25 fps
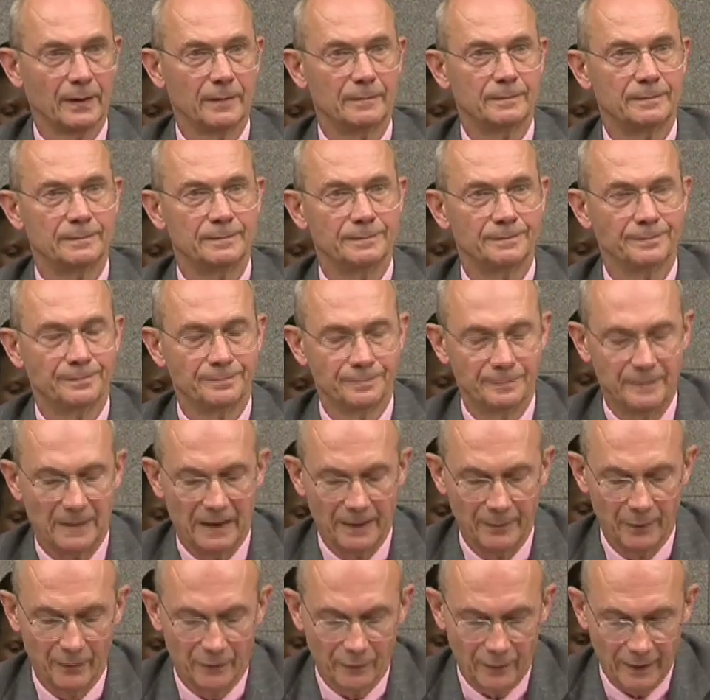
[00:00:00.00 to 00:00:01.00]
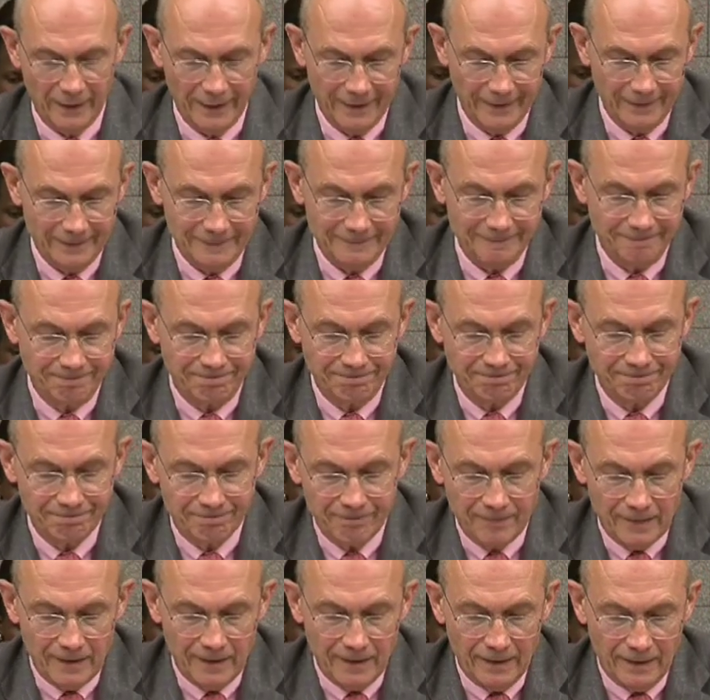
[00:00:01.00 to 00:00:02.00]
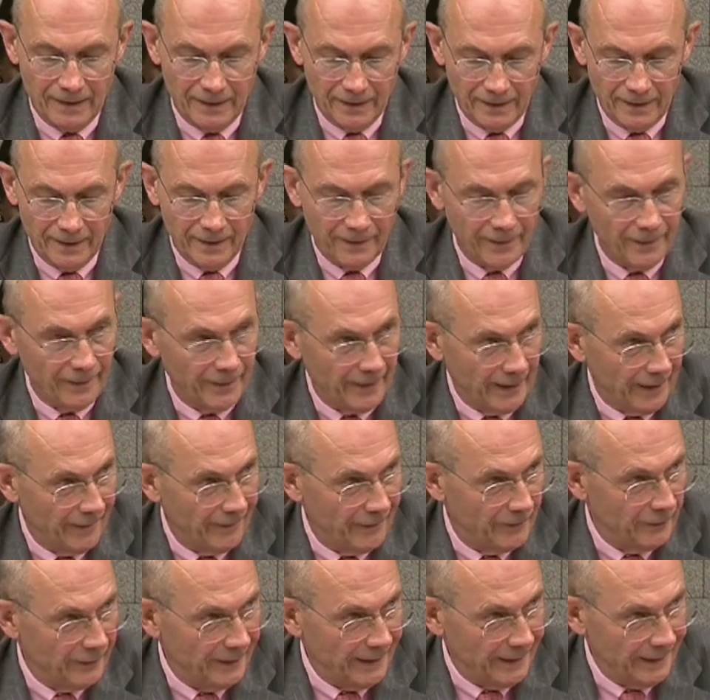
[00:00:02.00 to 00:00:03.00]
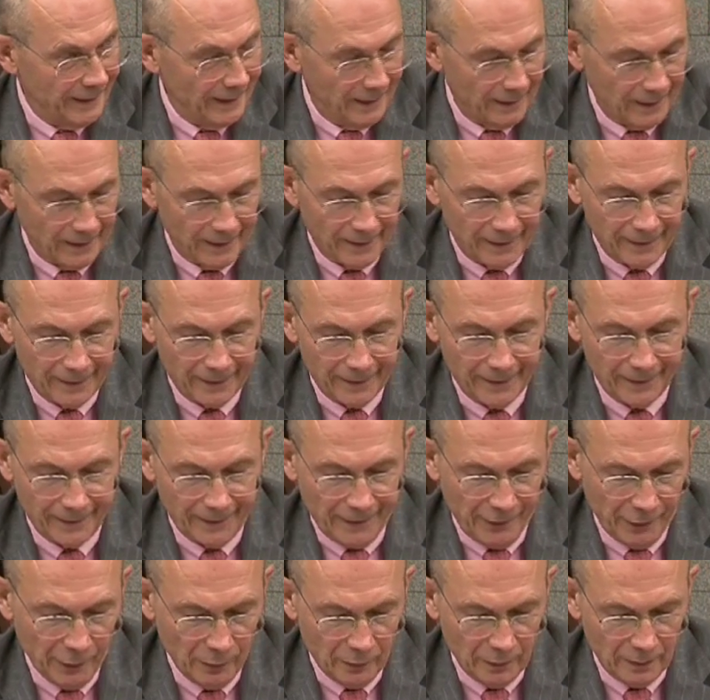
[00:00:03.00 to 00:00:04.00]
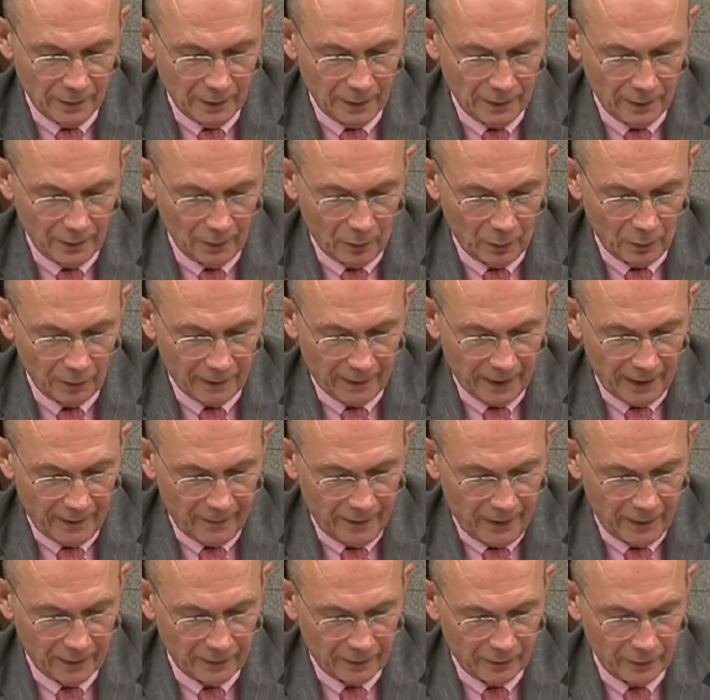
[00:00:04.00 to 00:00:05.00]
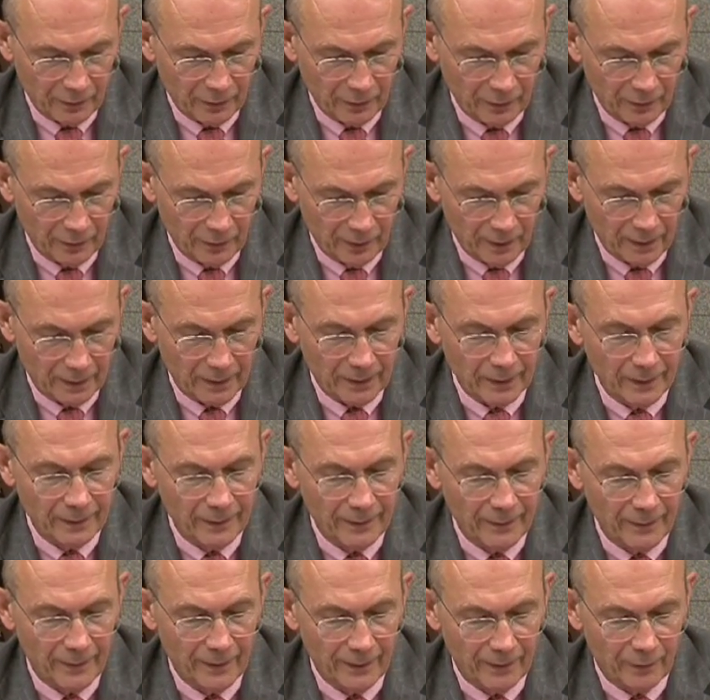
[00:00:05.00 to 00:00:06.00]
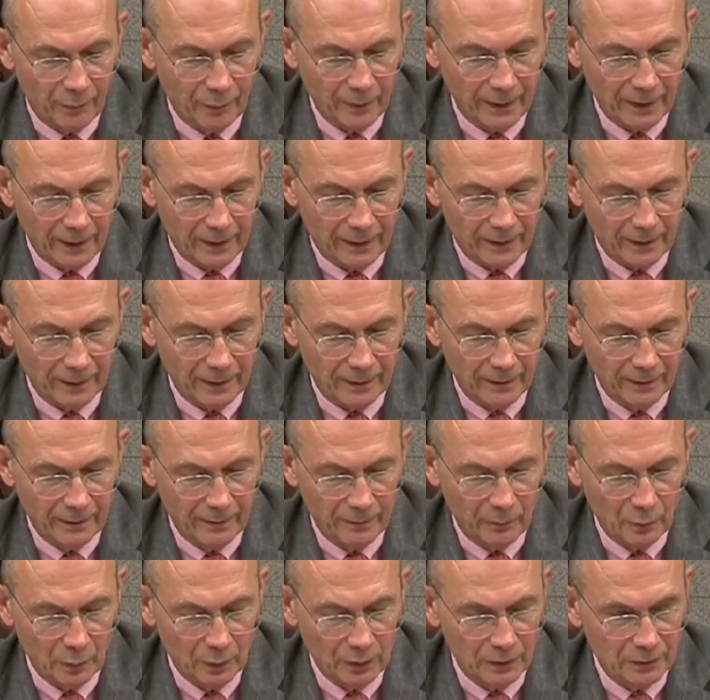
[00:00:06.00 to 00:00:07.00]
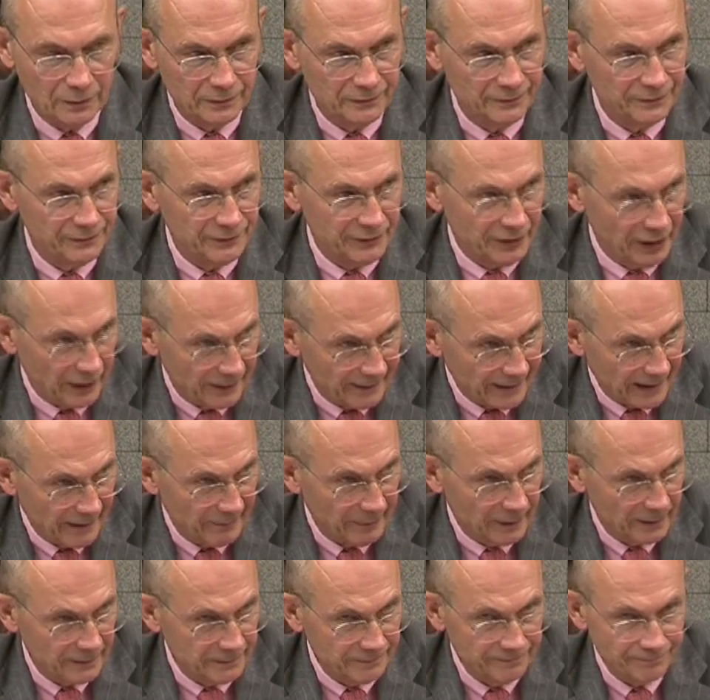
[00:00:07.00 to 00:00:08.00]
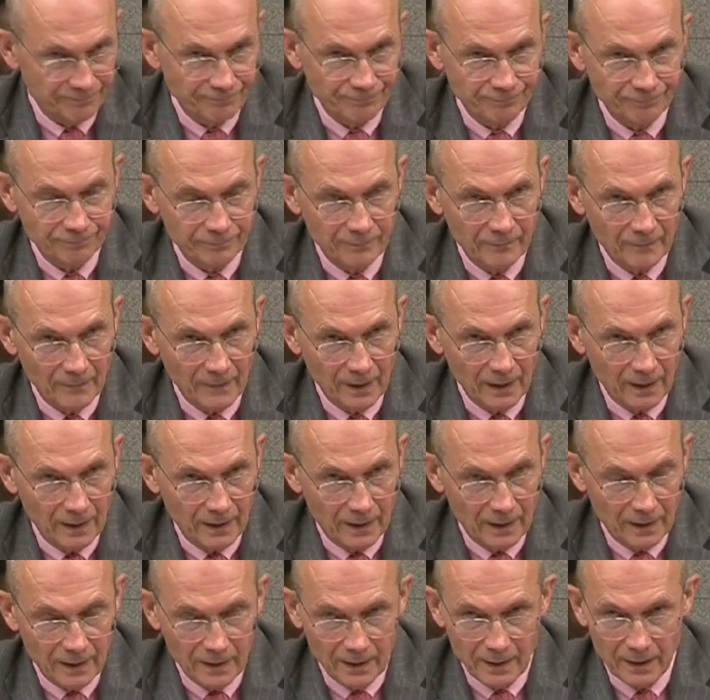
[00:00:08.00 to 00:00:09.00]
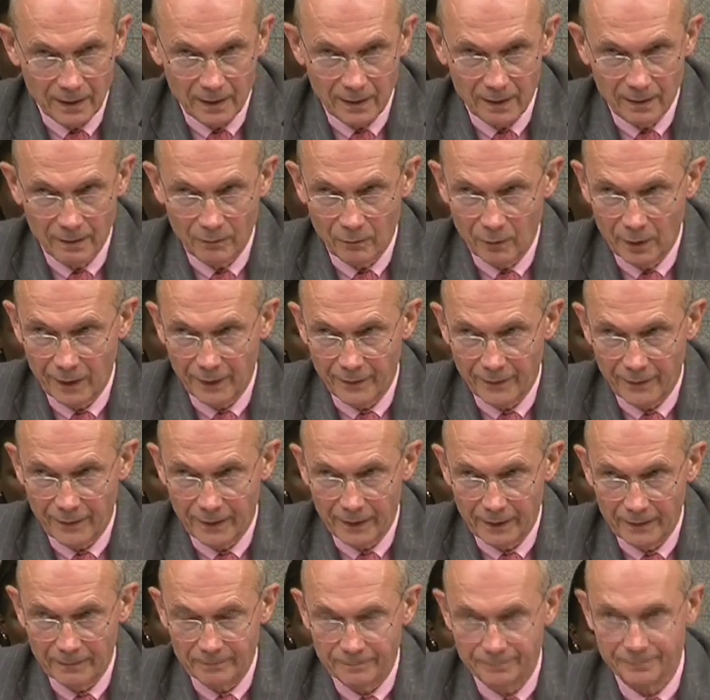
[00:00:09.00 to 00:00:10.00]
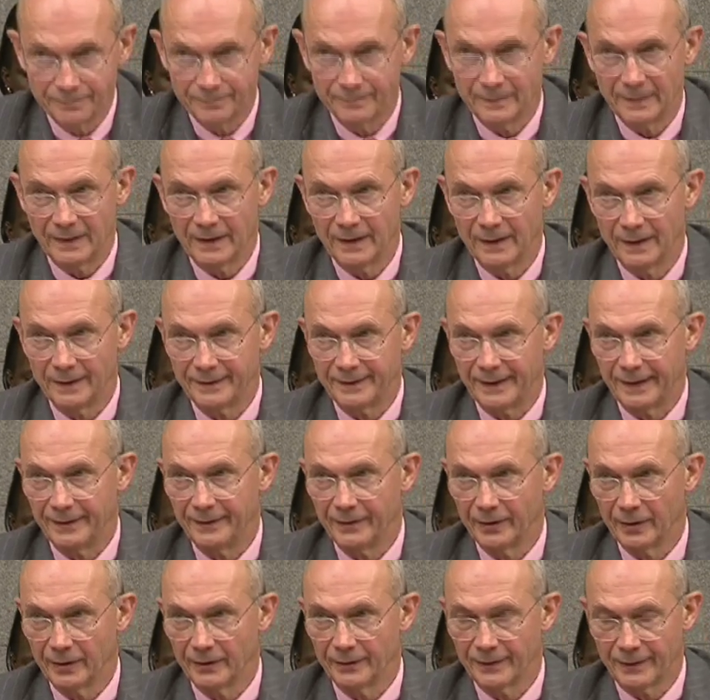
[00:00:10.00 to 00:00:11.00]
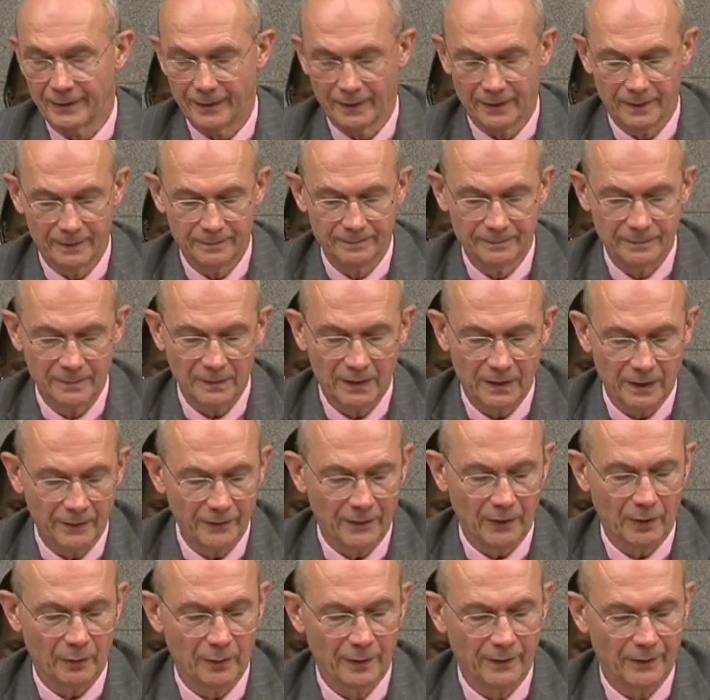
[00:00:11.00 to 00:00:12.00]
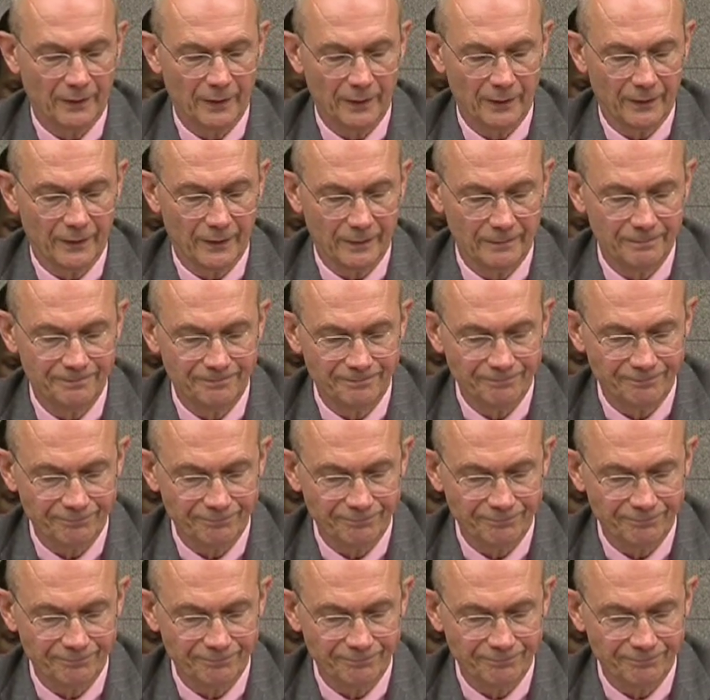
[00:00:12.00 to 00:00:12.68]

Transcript: uh, I'm afraid that the deal uh, you uh, all came here to do uh, this week uh, will not happen, uh, with the attendant uh, consequences.